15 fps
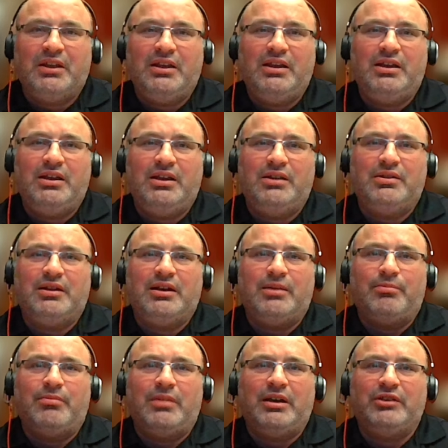and
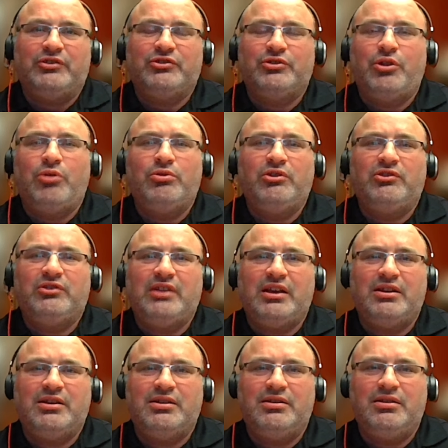um, I slowly
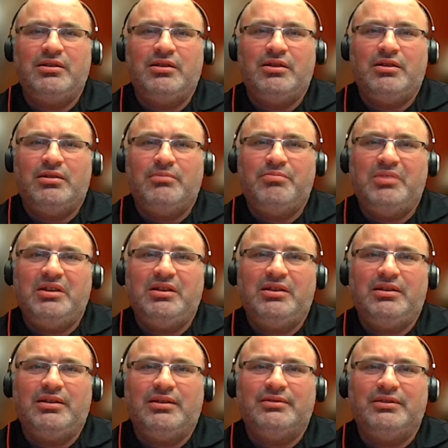started
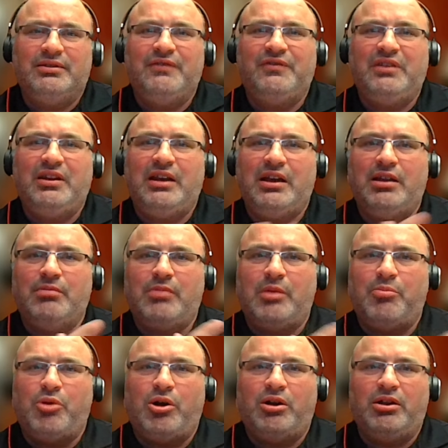being lifted out of my
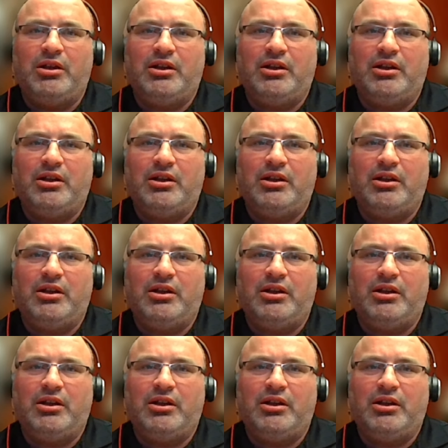body.